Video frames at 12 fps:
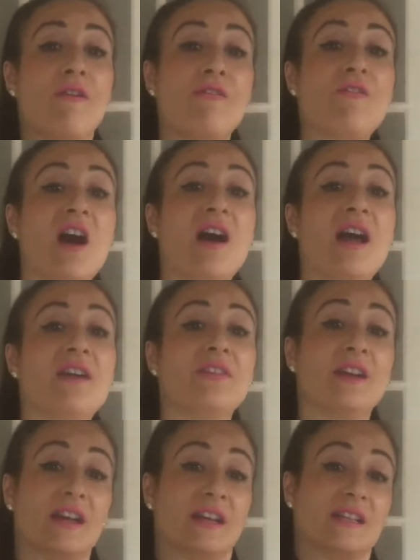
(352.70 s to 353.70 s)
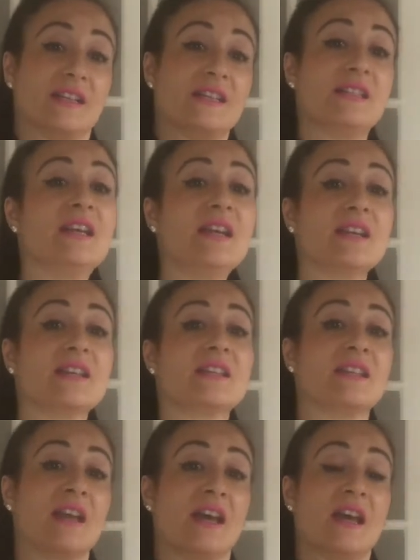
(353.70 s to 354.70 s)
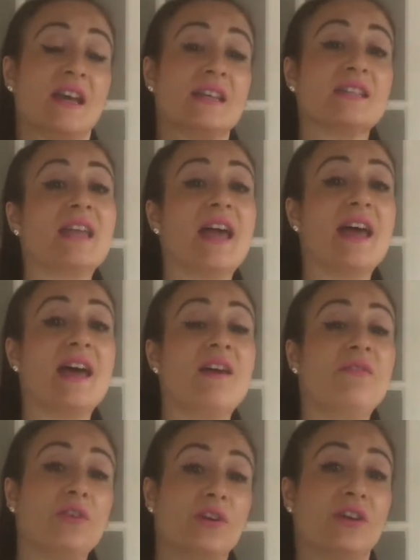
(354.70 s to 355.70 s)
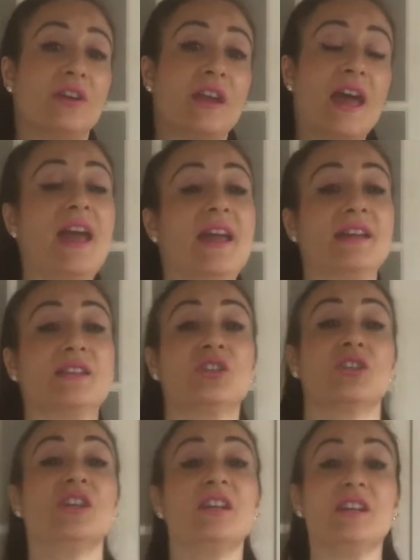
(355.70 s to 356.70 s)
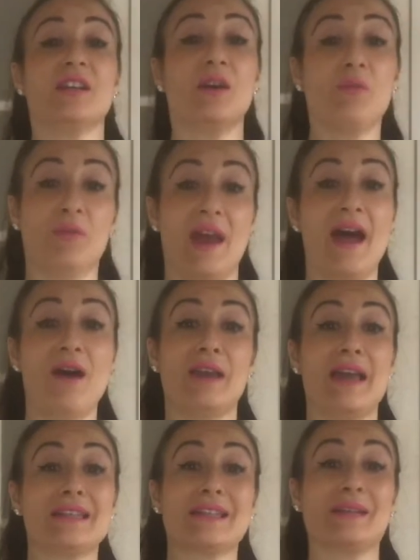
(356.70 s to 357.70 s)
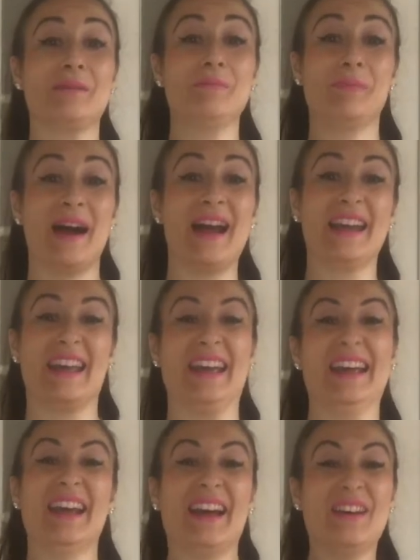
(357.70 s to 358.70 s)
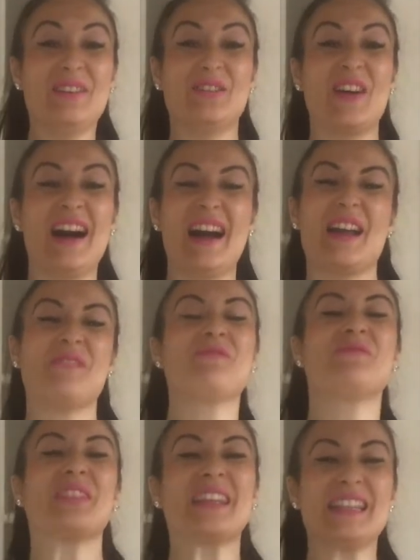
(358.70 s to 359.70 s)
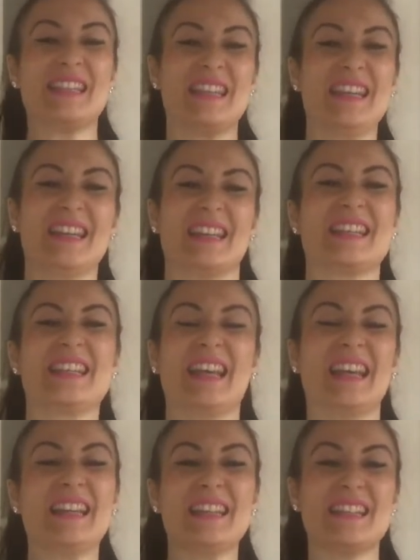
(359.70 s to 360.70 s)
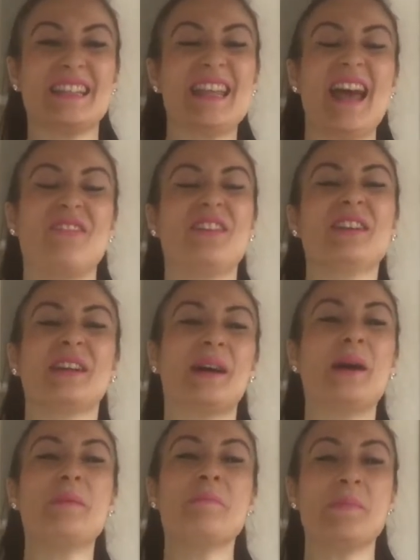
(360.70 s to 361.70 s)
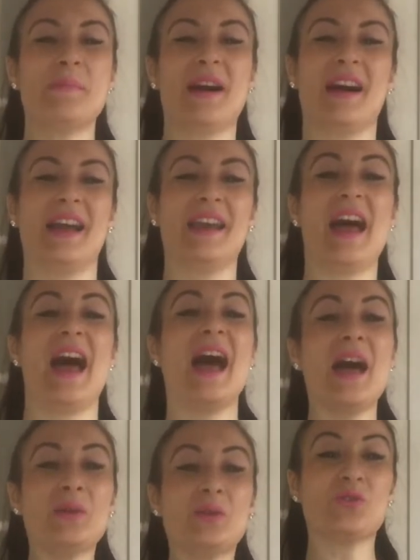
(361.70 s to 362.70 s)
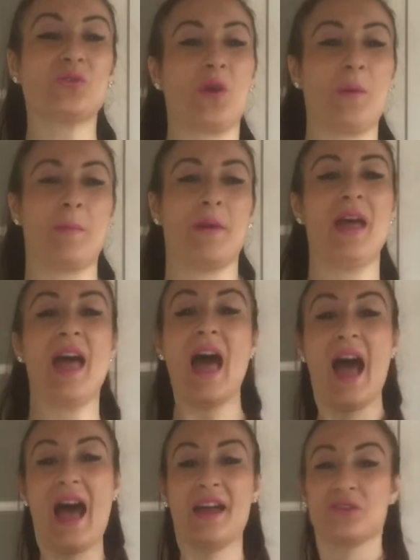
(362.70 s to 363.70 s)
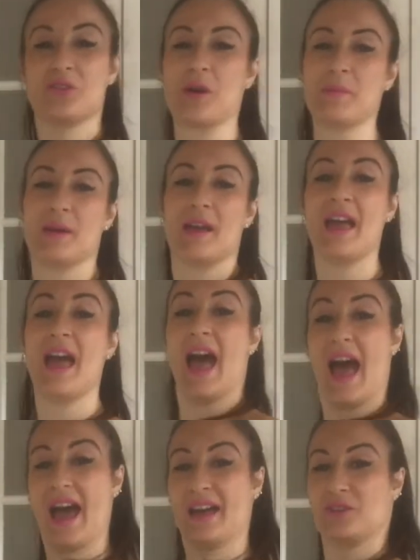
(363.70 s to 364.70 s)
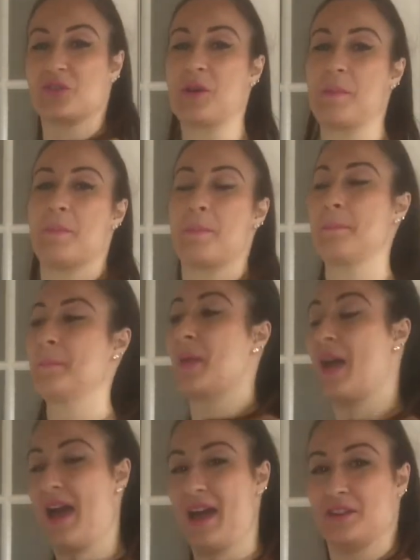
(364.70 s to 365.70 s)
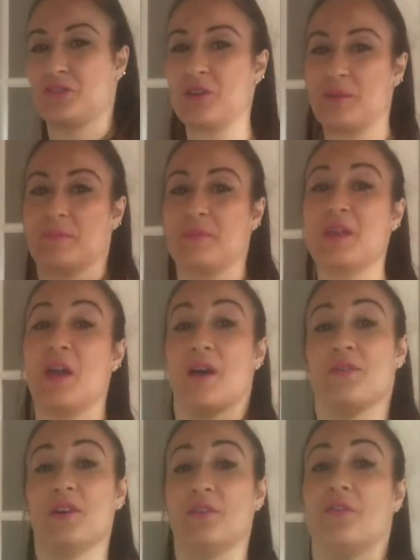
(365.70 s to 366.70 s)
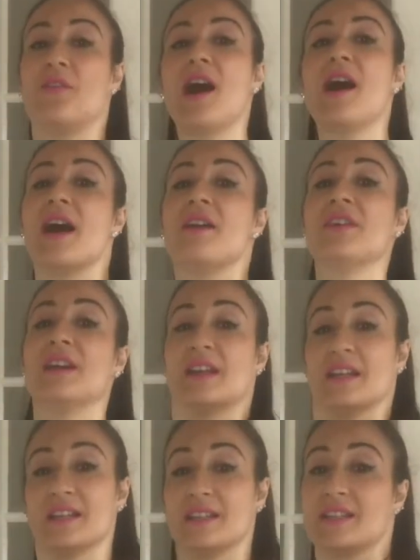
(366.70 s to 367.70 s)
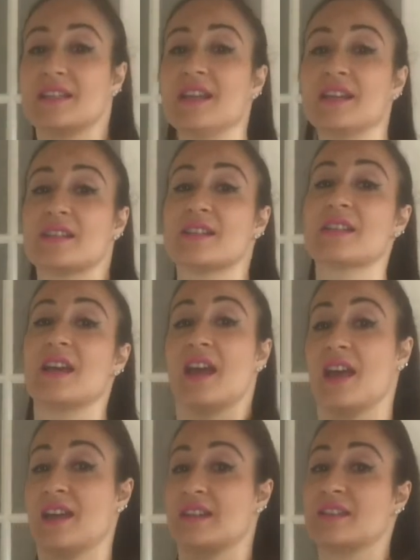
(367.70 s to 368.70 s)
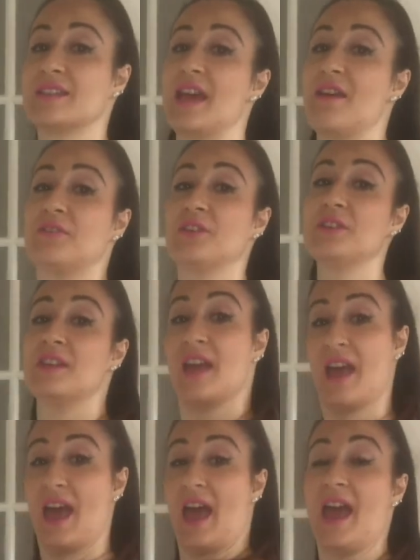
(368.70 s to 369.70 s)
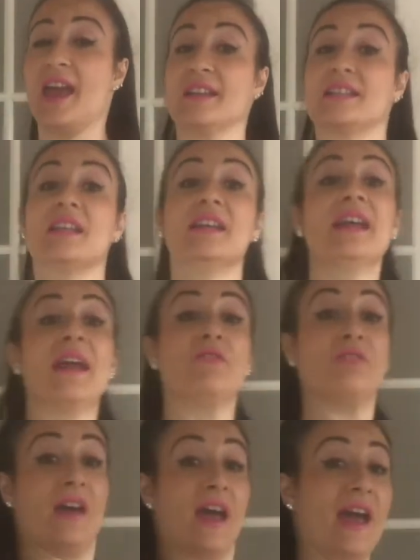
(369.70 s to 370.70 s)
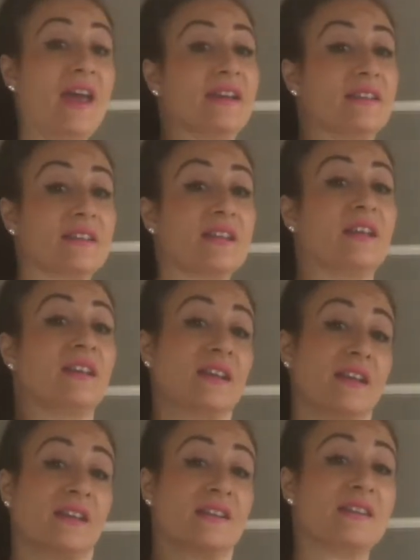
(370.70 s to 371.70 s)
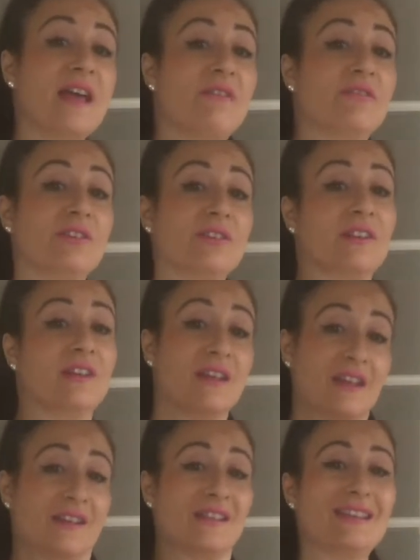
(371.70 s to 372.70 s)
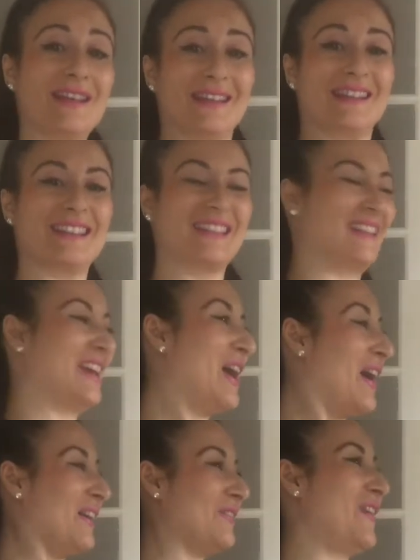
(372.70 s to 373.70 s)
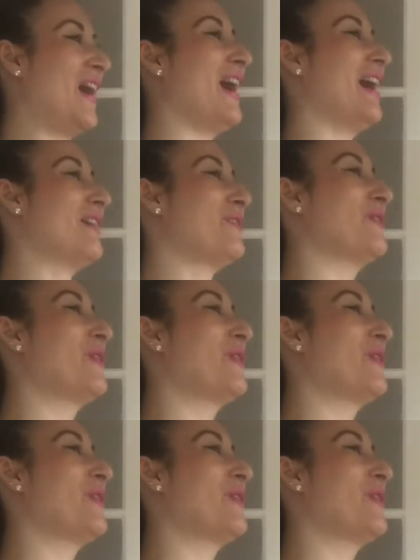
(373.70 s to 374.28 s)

5, 6, 7, 8. Good. Now let's combine it. 5, 6, 7, combine, and drop, and drop, and drop, and drop. For 5, 6, 7, 8. Again for 8, 7, 6, 5,